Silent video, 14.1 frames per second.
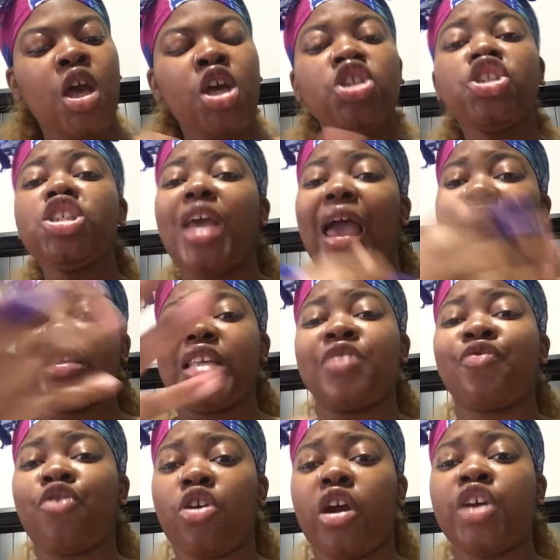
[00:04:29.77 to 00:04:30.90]
She asked, it's
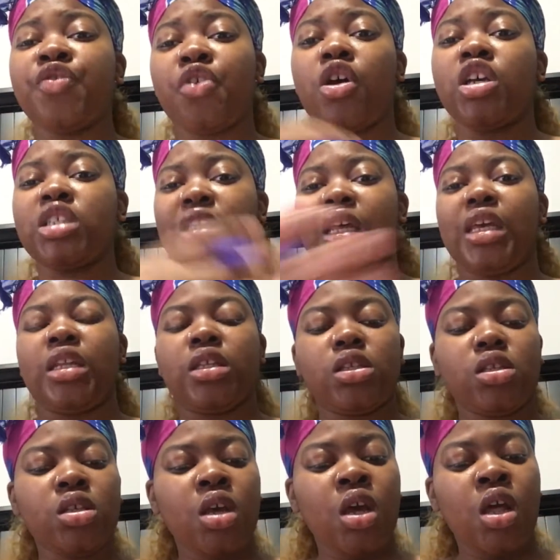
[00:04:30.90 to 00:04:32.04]
for us
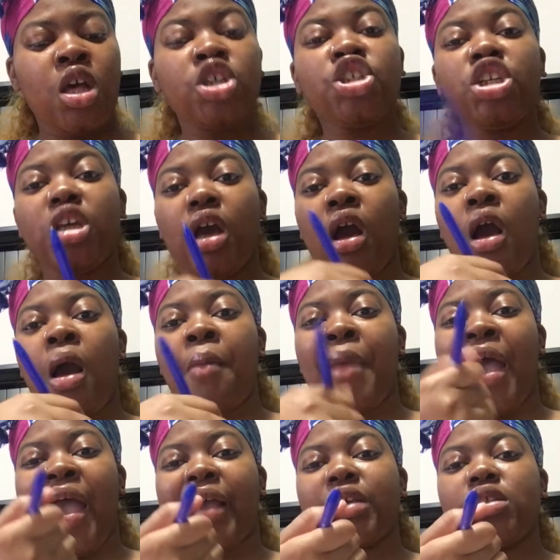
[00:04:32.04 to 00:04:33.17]
ladies. She
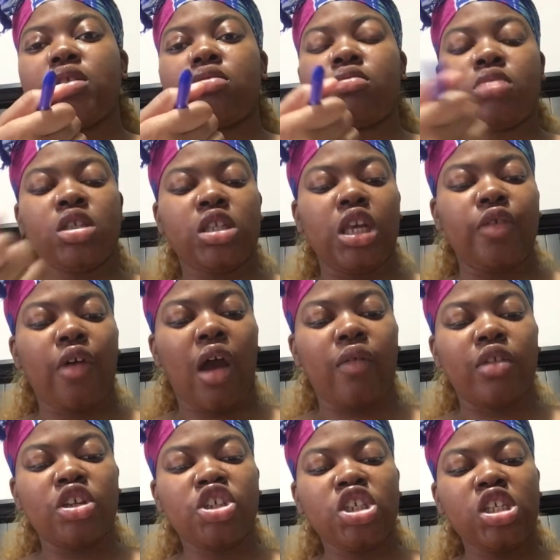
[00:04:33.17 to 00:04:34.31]
asked Steve
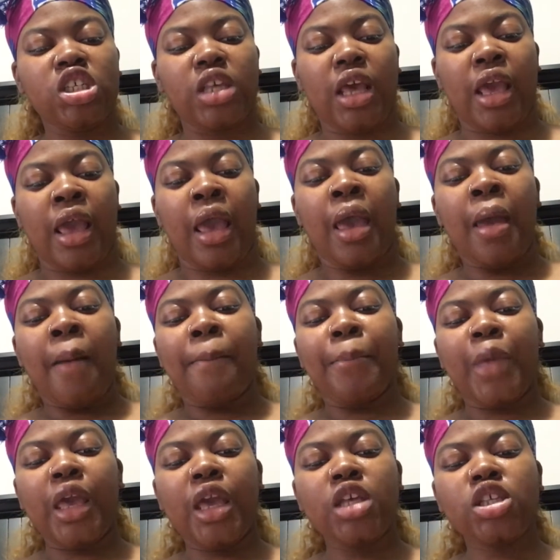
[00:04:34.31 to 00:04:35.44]
Harvey, she said,
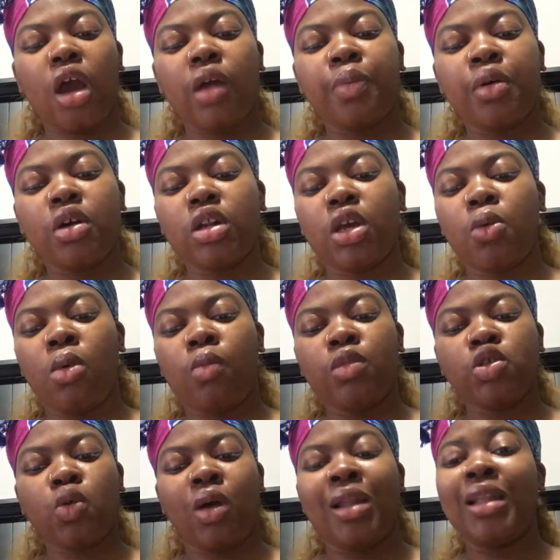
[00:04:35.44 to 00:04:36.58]
men are putting women
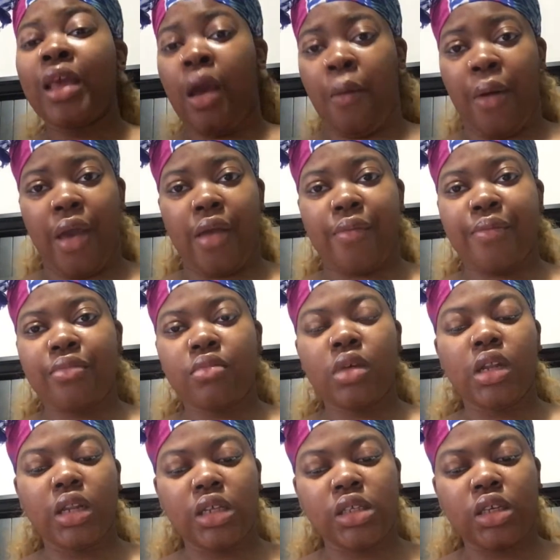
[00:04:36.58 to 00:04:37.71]
on layaway.
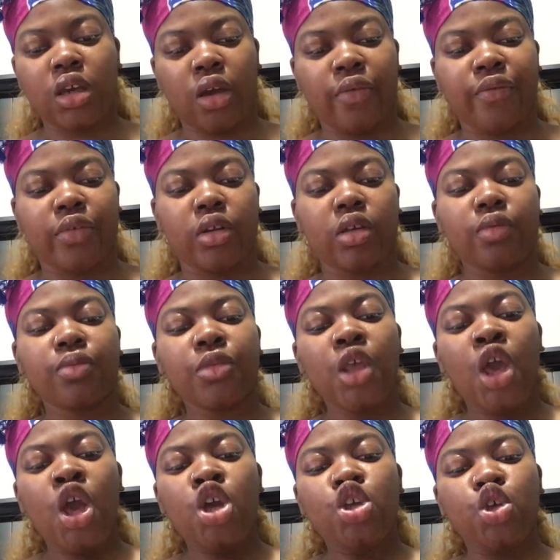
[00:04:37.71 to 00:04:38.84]
Listen carefully.
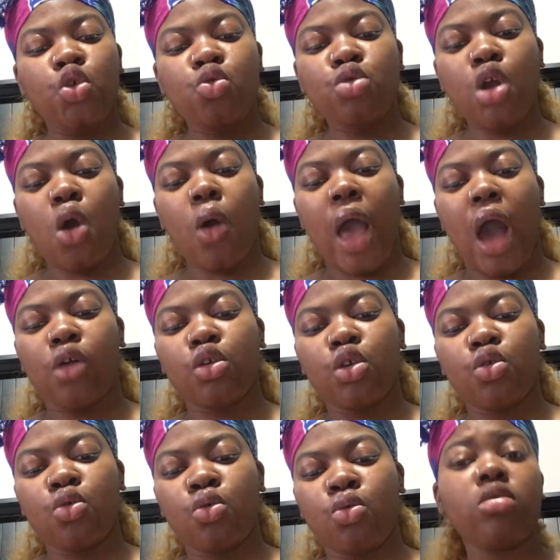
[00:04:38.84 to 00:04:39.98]
You know how
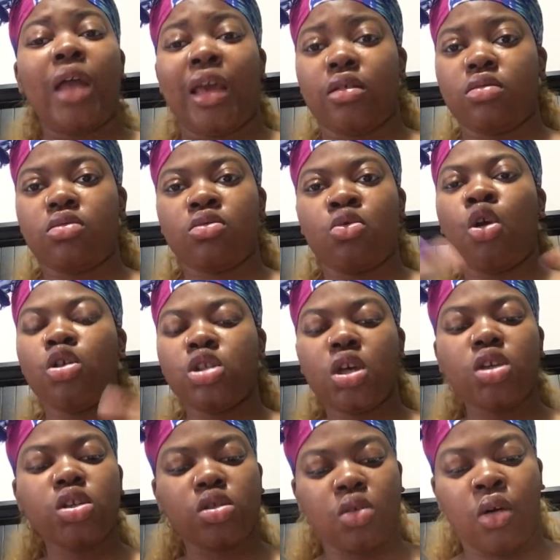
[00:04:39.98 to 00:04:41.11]
you, like, you go to
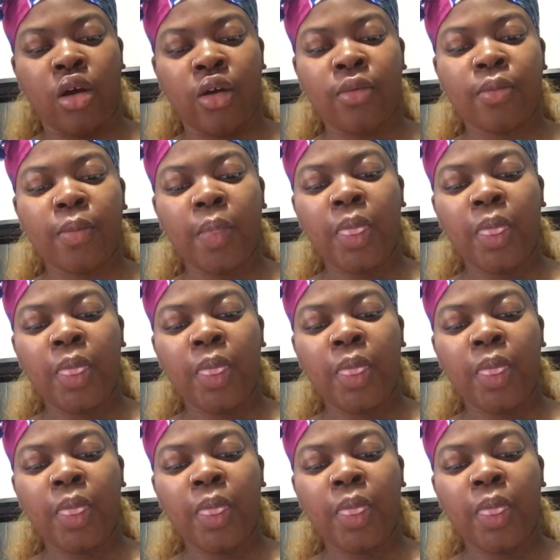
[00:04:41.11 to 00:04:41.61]
a store,